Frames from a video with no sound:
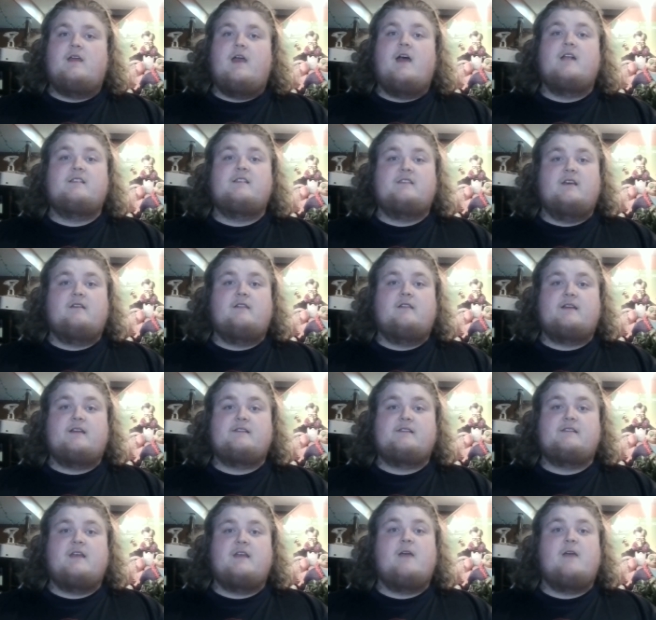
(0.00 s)
Until
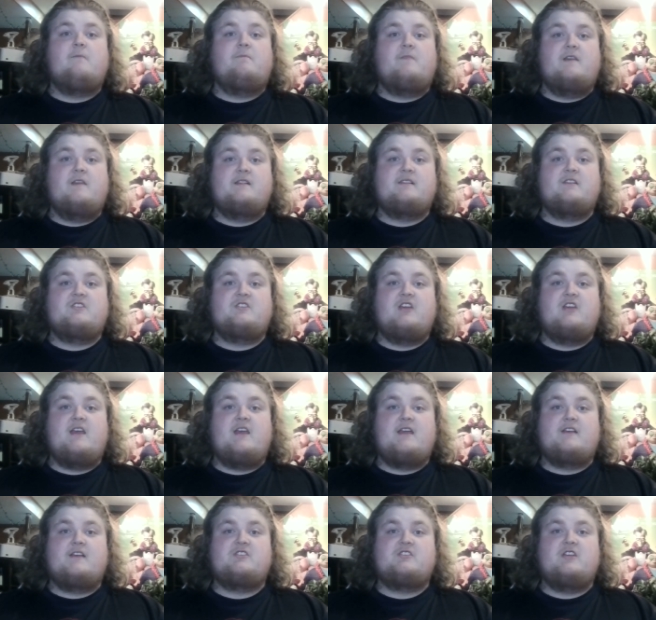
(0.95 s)
next time, this is
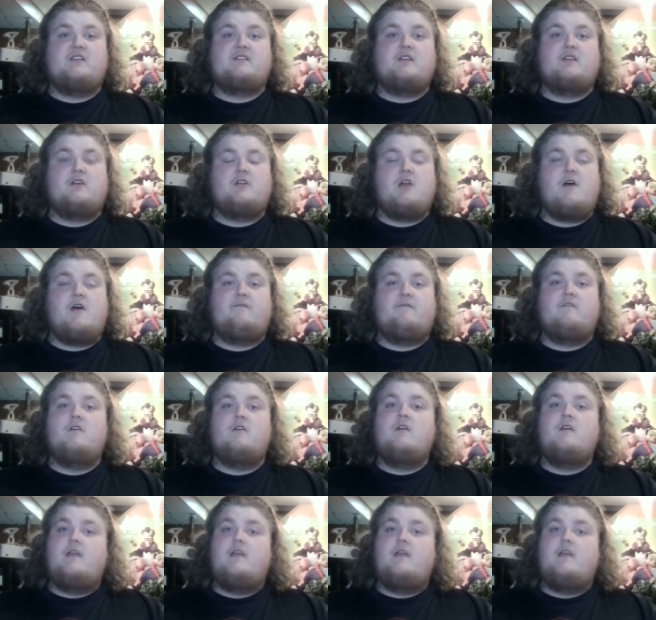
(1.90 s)
JXJ signing off,